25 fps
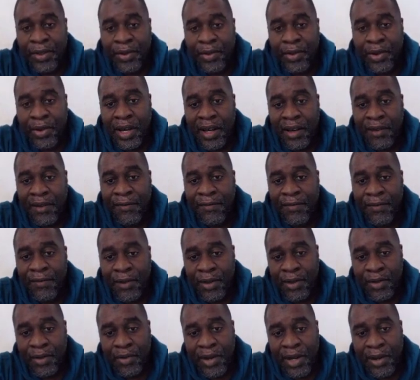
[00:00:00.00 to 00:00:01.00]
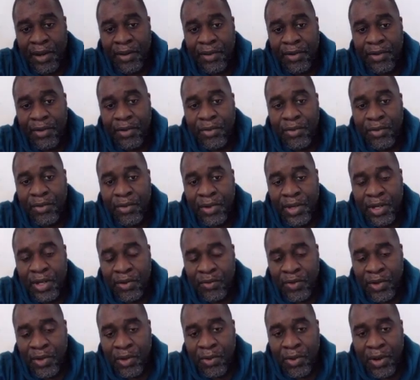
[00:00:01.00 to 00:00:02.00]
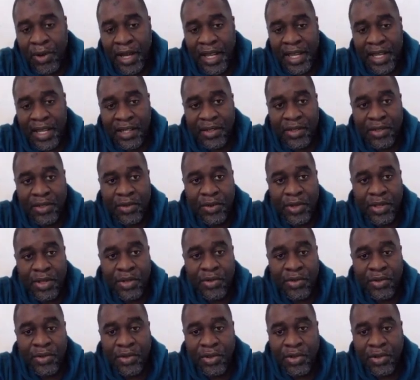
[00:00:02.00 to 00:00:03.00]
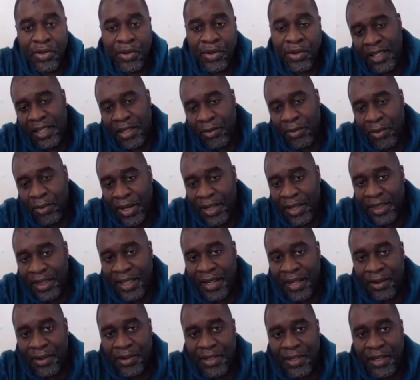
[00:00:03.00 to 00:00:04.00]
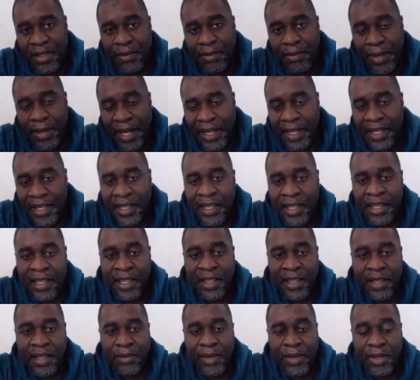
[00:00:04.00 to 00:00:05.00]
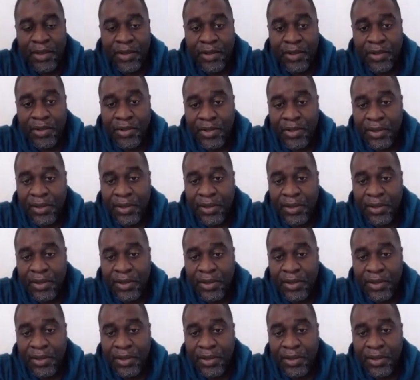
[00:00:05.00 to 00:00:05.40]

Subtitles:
You are required to withdraw the 1,000 back the method you